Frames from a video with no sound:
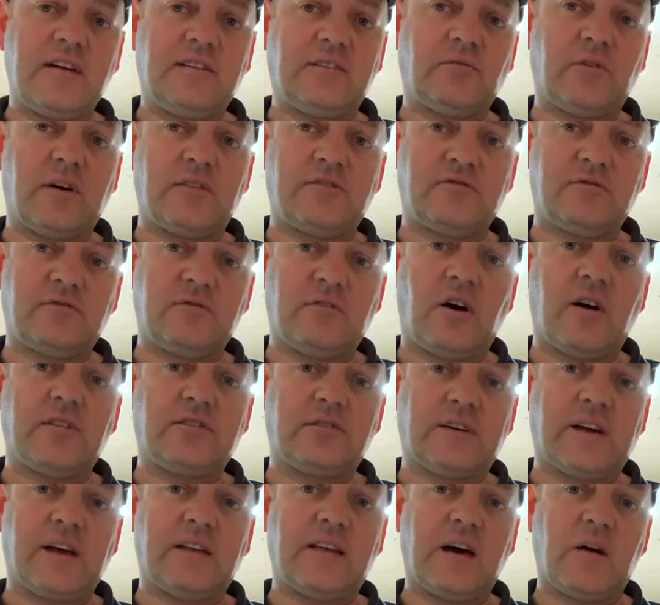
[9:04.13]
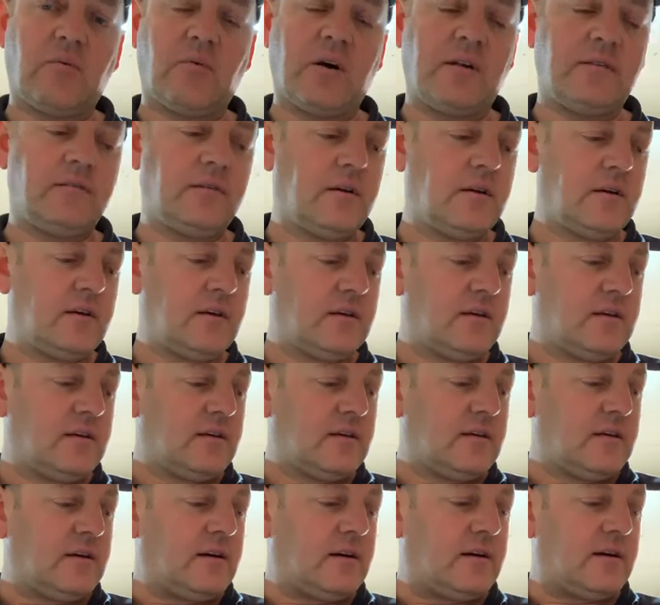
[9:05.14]
so I had to get that one.
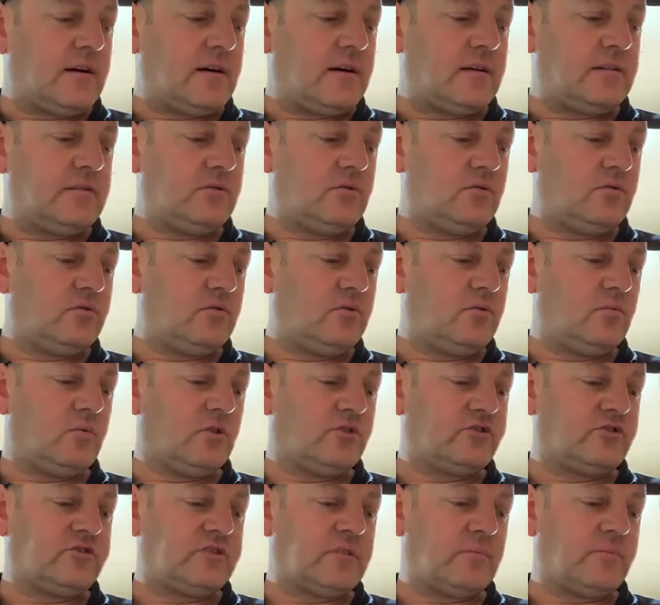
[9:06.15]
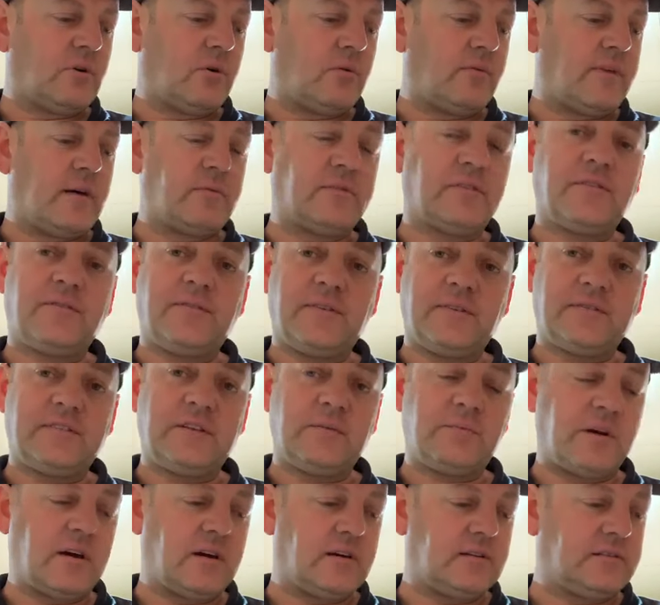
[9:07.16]
New washer jet bottle, that was
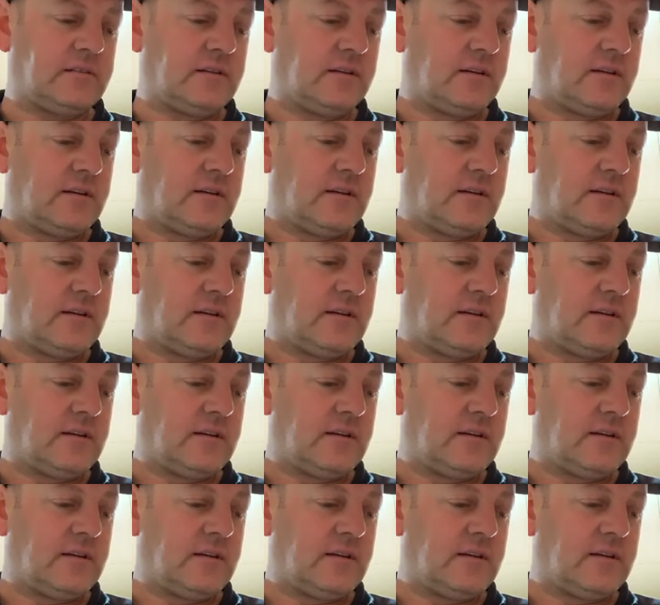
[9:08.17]
£50.